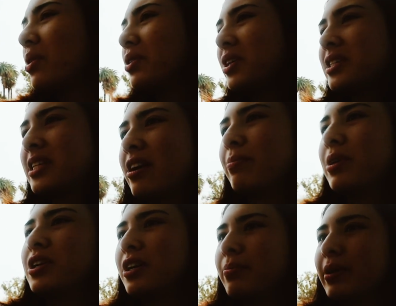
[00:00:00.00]
what would you say have
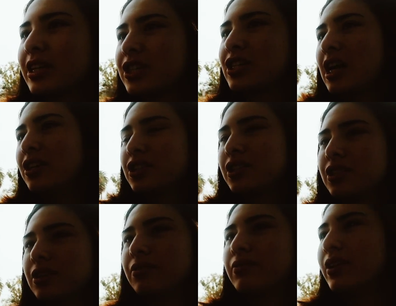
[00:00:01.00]
been your biggest challenges
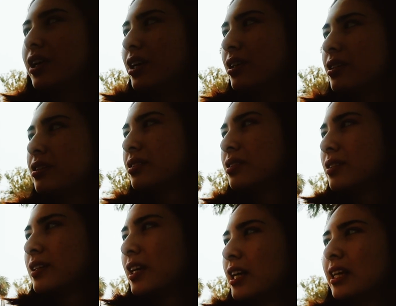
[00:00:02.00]
so far
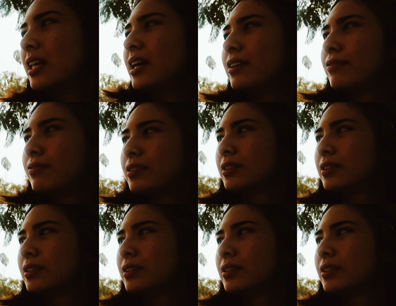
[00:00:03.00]
in life?